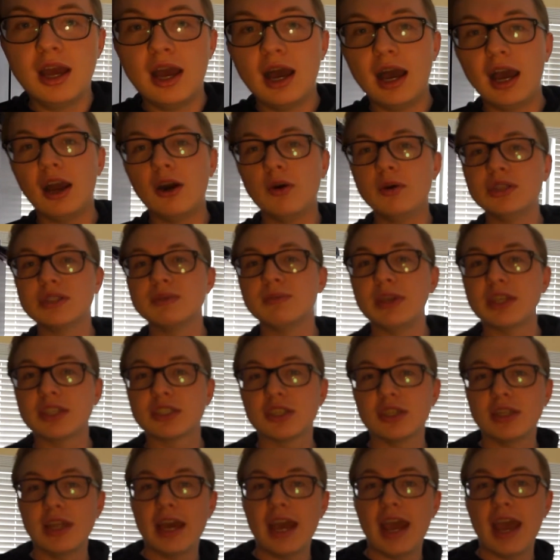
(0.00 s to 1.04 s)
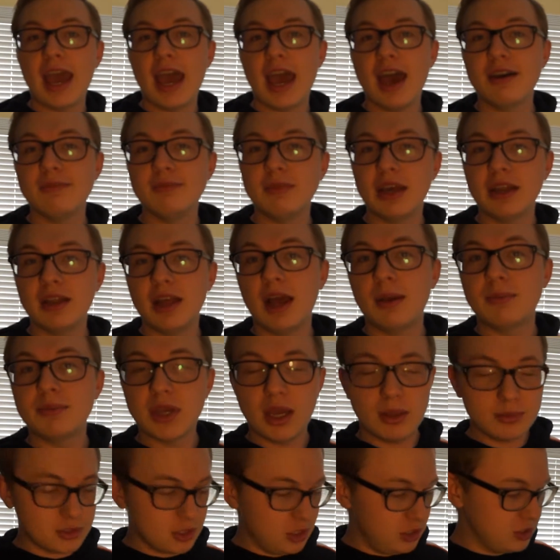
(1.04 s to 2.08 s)
I always make sure that I have my
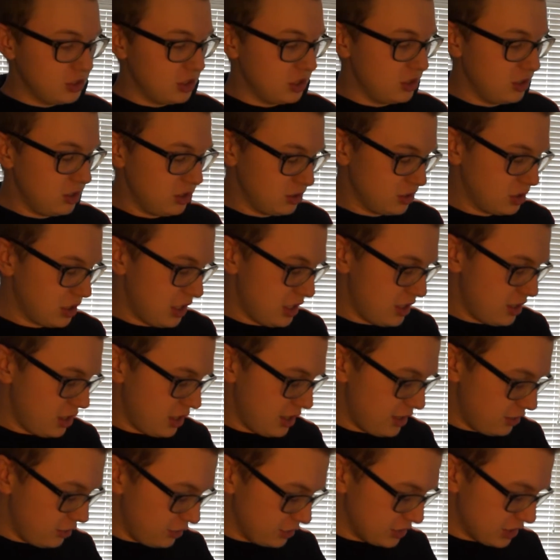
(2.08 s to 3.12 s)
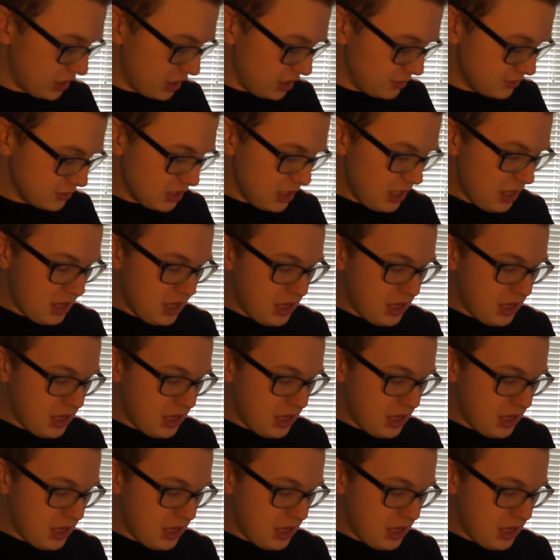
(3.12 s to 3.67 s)
laptop charger at all times,